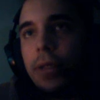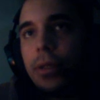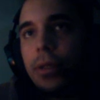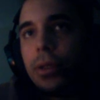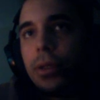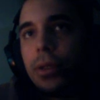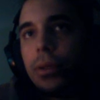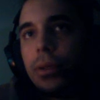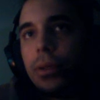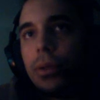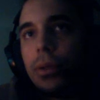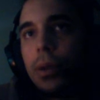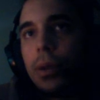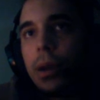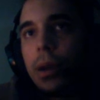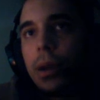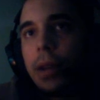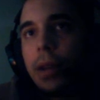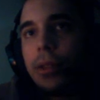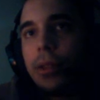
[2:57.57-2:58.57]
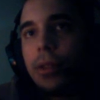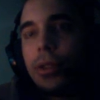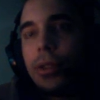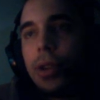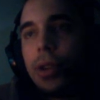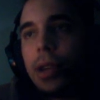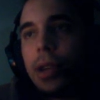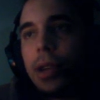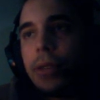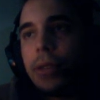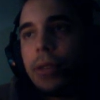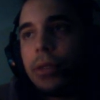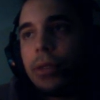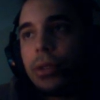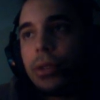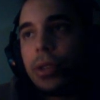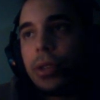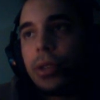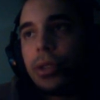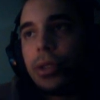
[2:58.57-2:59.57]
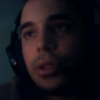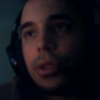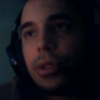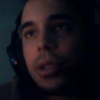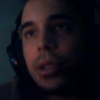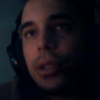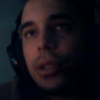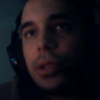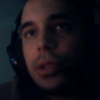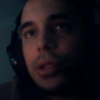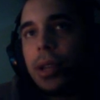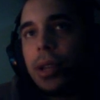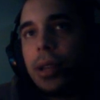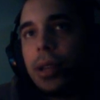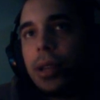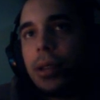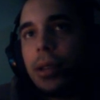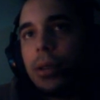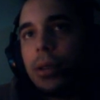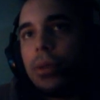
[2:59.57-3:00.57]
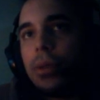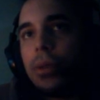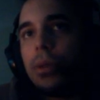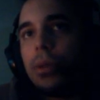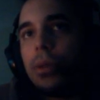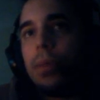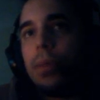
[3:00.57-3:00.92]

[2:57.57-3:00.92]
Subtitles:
so I'll have to show you guys through screenshots each day as they go on.